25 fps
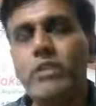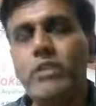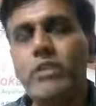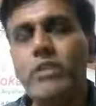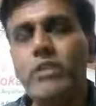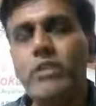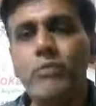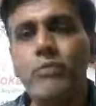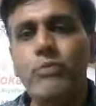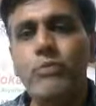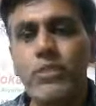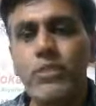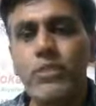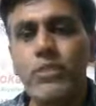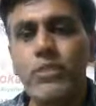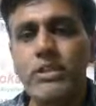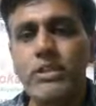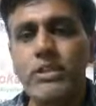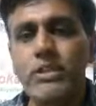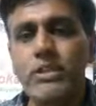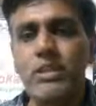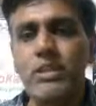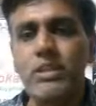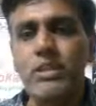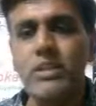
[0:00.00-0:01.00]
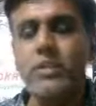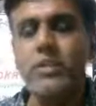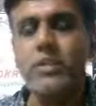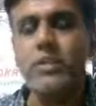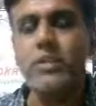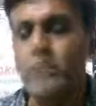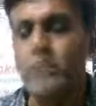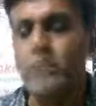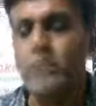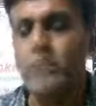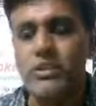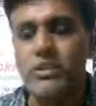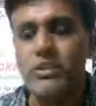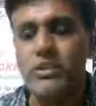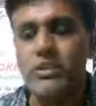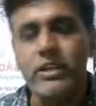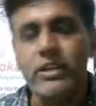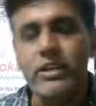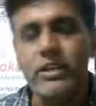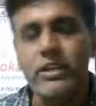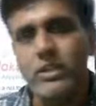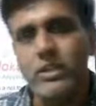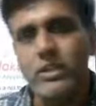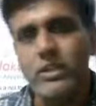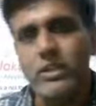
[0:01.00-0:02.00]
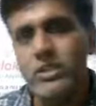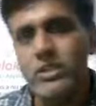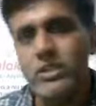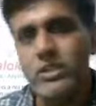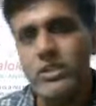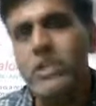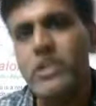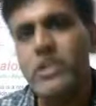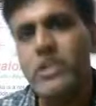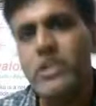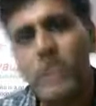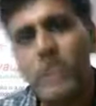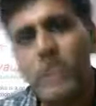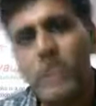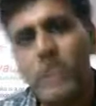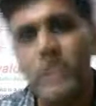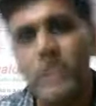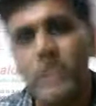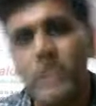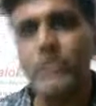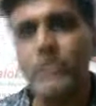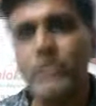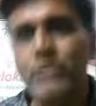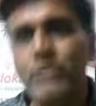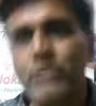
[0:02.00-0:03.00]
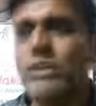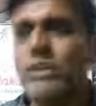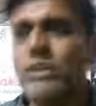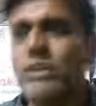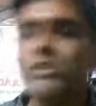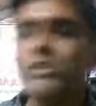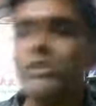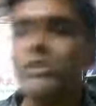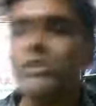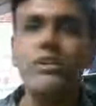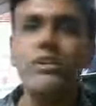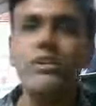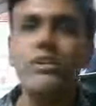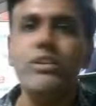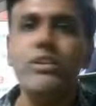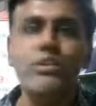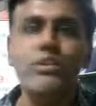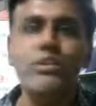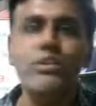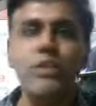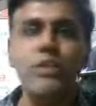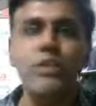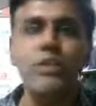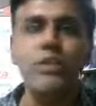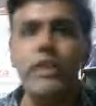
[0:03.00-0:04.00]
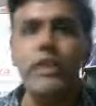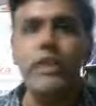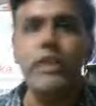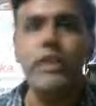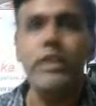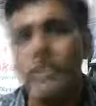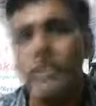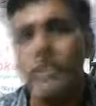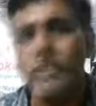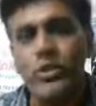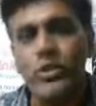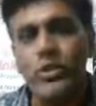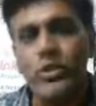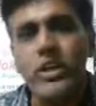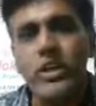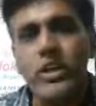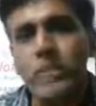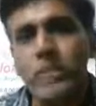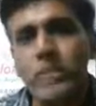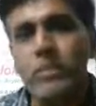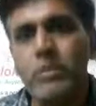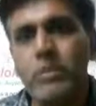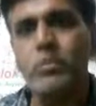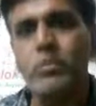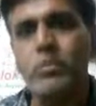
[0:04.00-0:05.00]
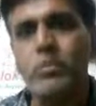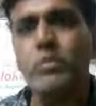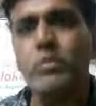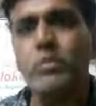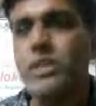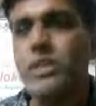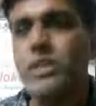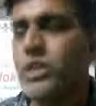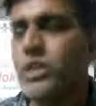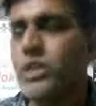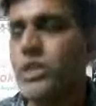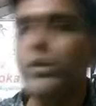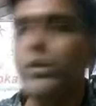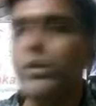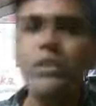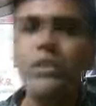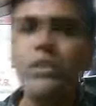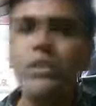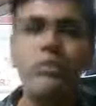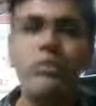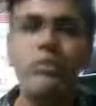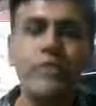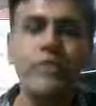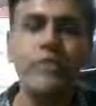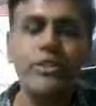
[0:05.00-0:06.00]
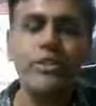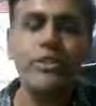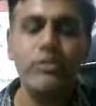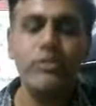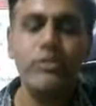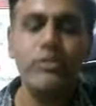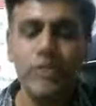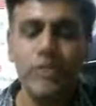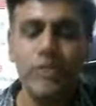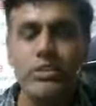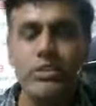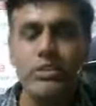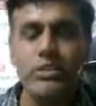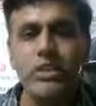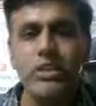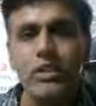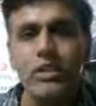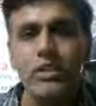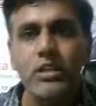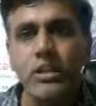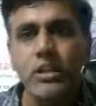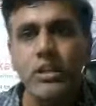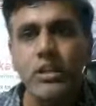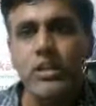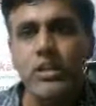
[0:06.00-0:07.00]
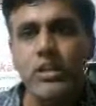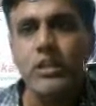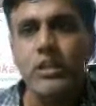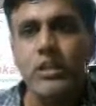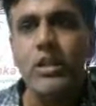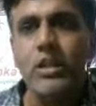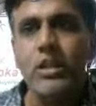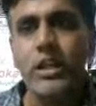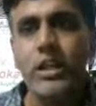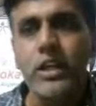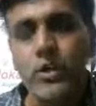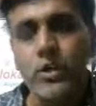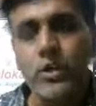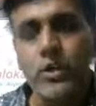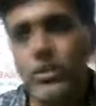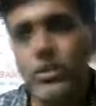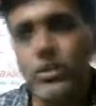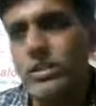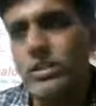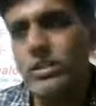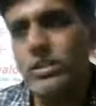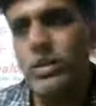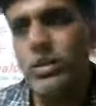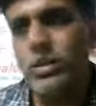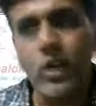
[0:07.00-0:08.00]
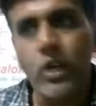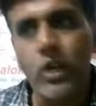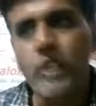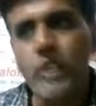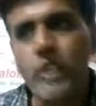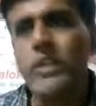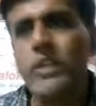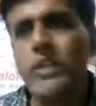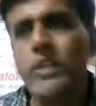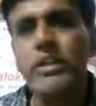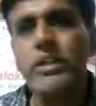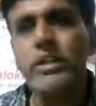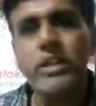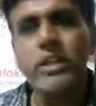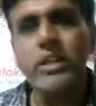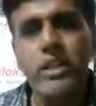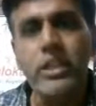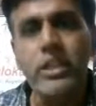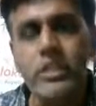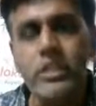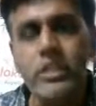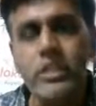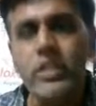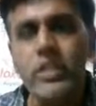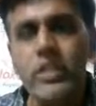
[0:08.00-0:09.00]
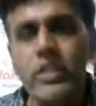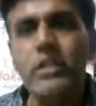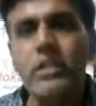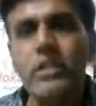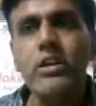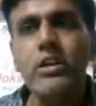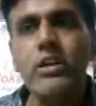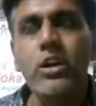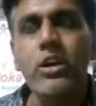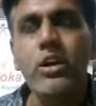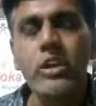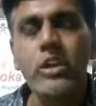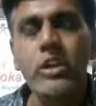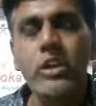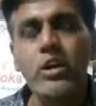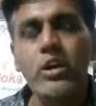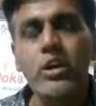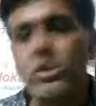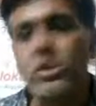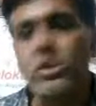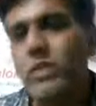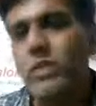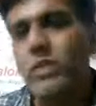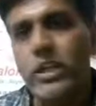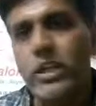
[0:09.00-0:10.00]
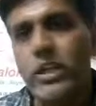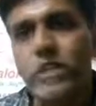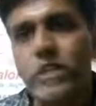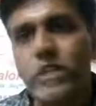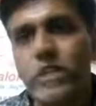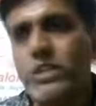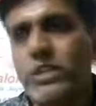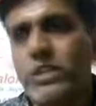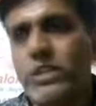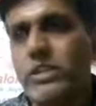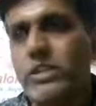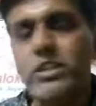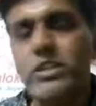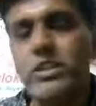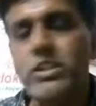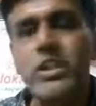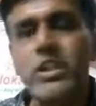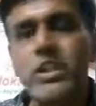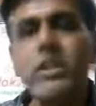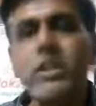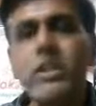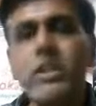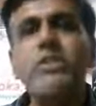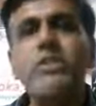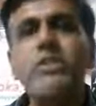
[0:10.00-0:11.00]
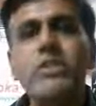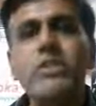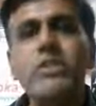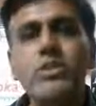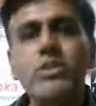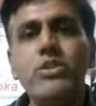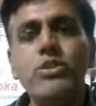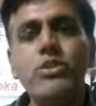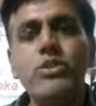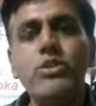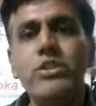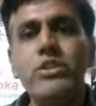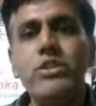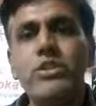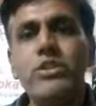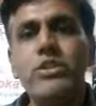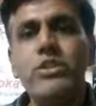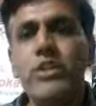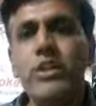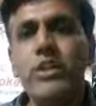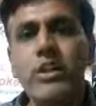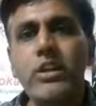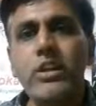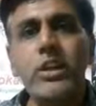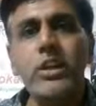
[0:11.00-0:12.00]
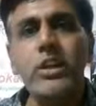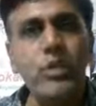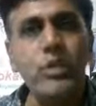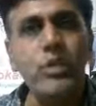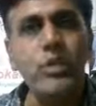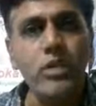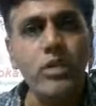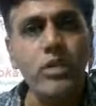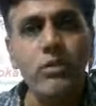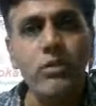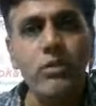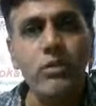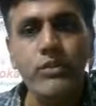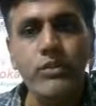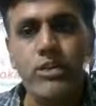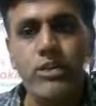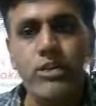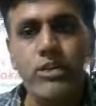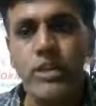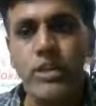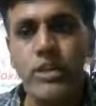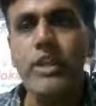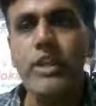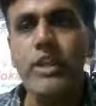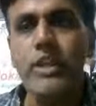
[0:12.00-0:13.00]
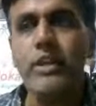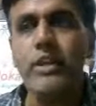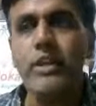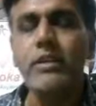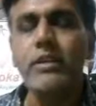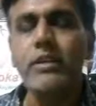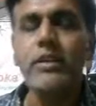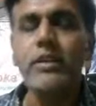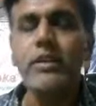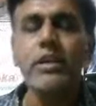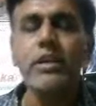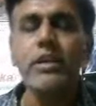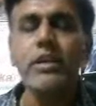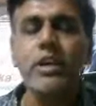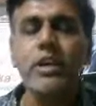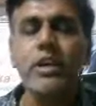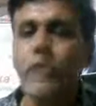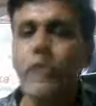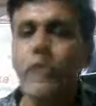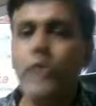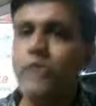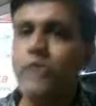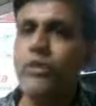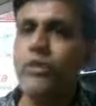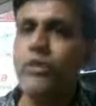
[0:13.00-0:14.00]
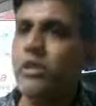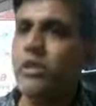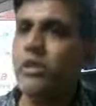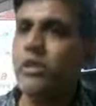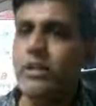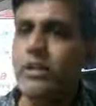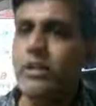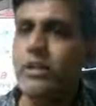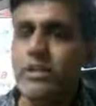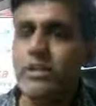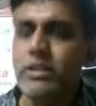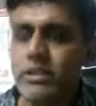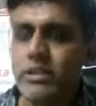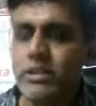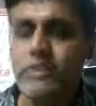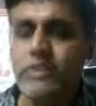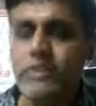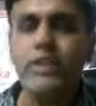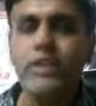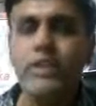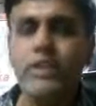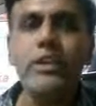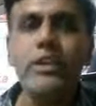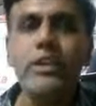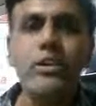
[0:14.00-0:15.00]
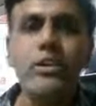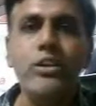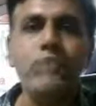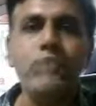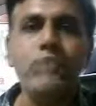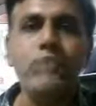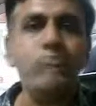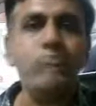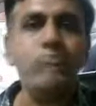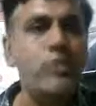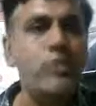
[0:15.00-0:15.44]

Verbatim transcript: top four reasons come into picture, right? One is the sheer shortage of teachers in these rural areas, quality people pursuing the profession of teaching. And two is the quality in teaching or the accountability of the existing teachers towards the learning outcome of the child. And you have few other reasons like your